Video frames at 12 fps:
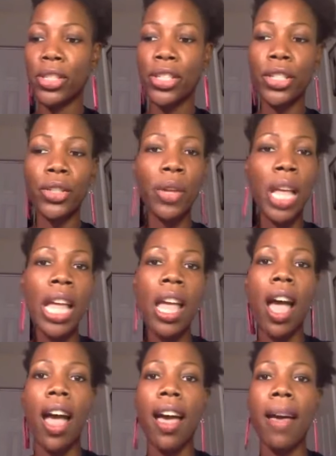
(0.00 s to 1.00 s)
2,
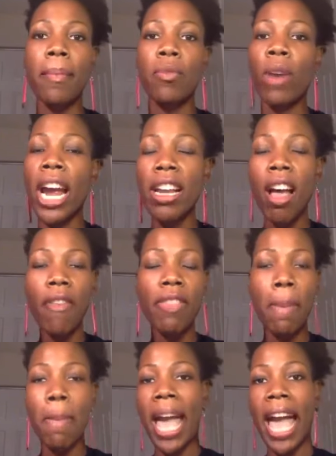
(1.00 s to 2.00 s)
right off
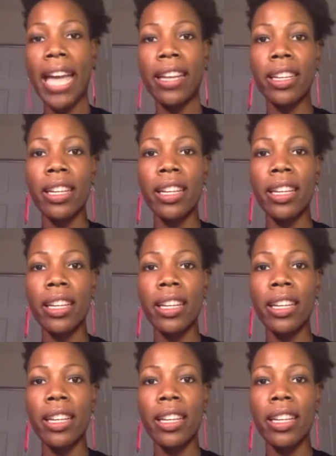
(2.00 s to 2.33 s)
the bat,